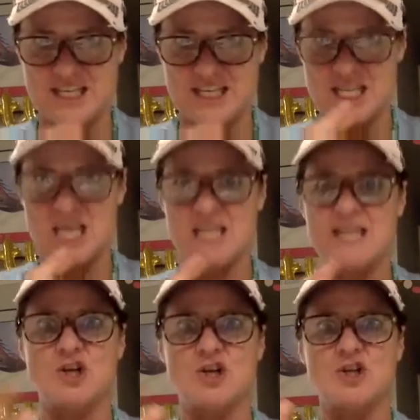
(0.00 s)
and this thing
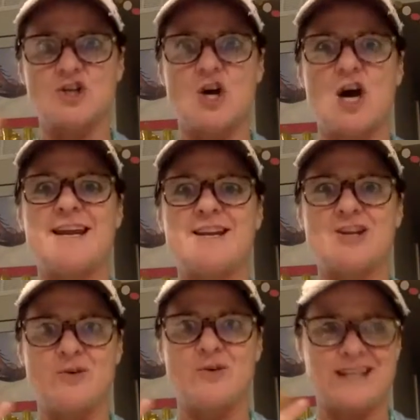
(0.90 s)
that turns on in
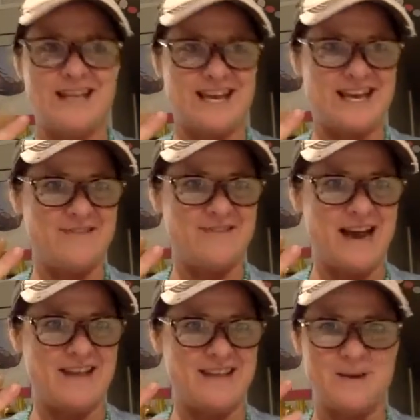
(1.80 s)
you. And like I've
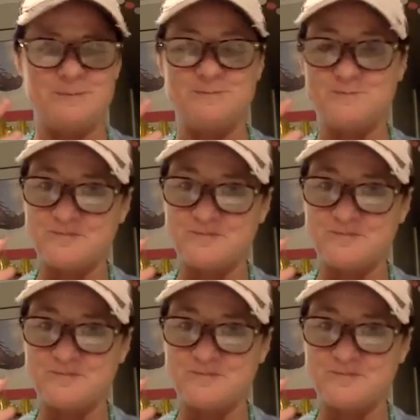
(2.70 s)
had the